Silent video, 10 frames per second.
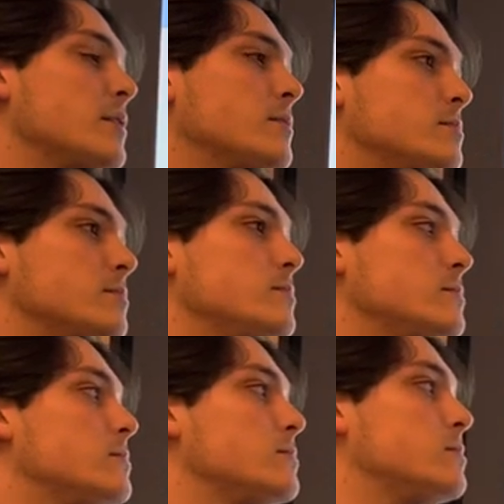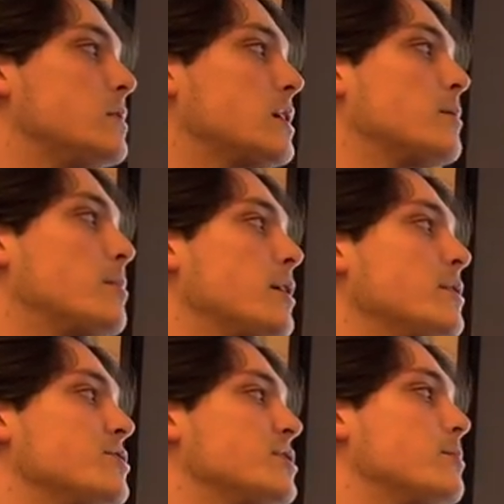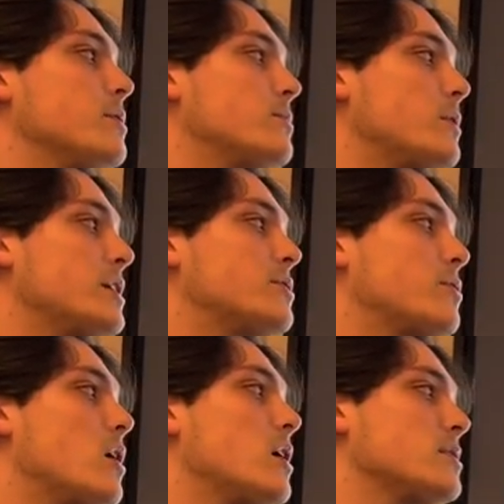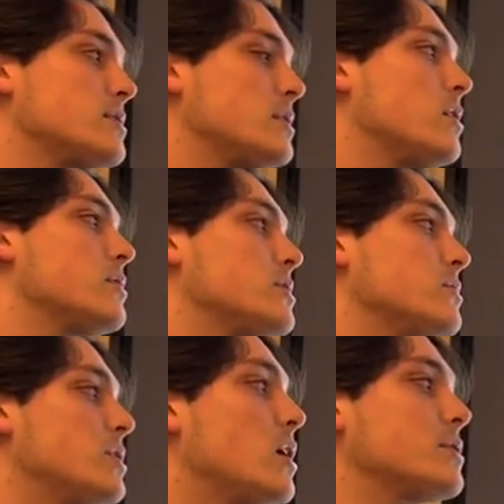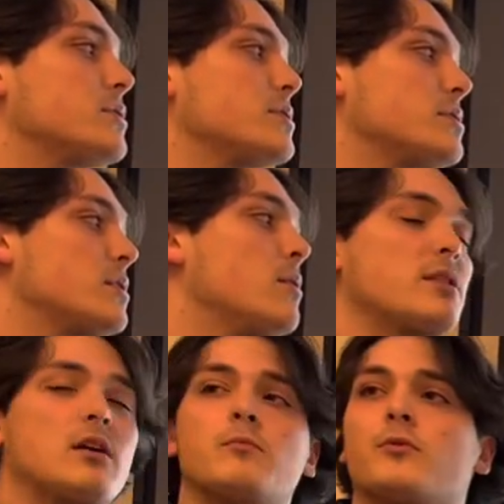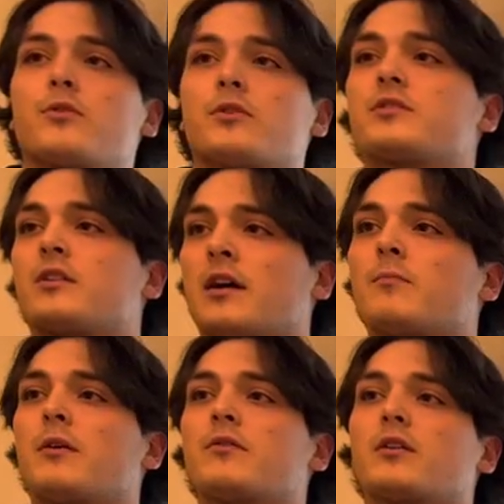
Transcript: a like a partnership with Red Cross and also Doctors uh, Without Borders to help out the